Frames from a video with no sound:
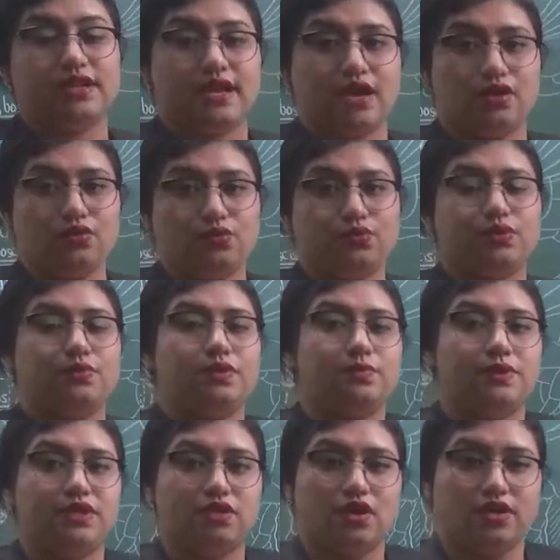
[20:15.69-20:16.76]
So now we will
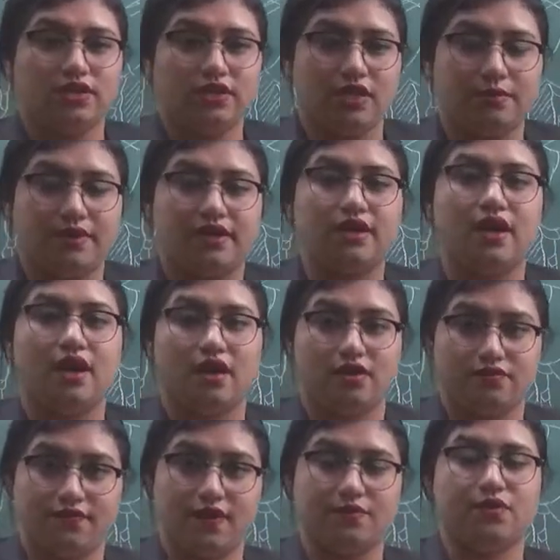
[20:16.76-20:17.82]
be learning
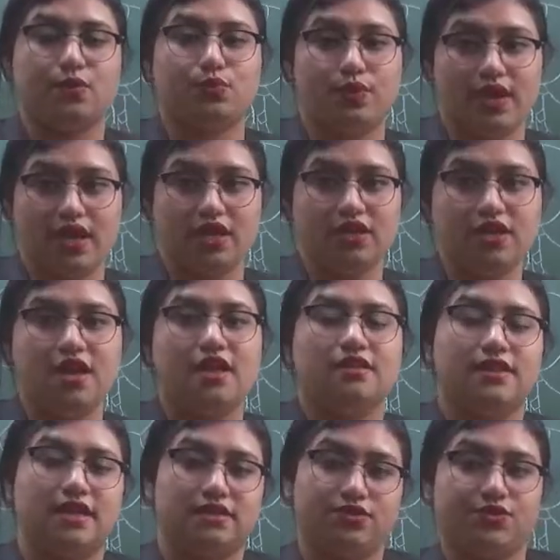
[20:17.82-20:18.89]
about from where
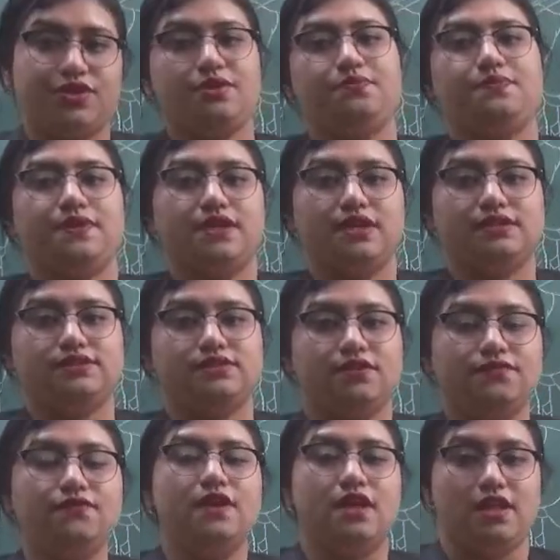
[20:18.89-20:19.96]
the 3
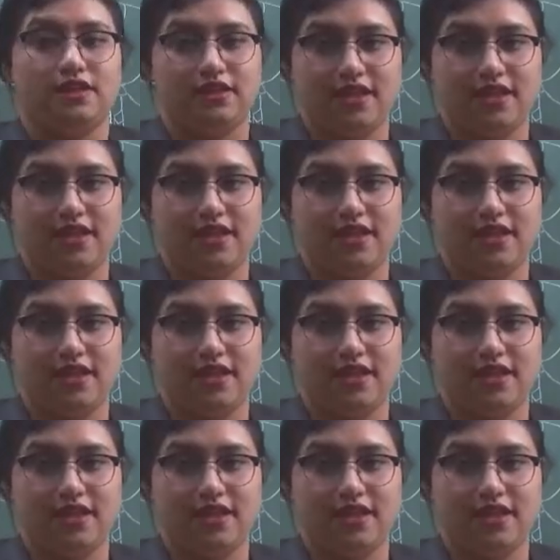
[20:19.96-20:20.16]
pairs of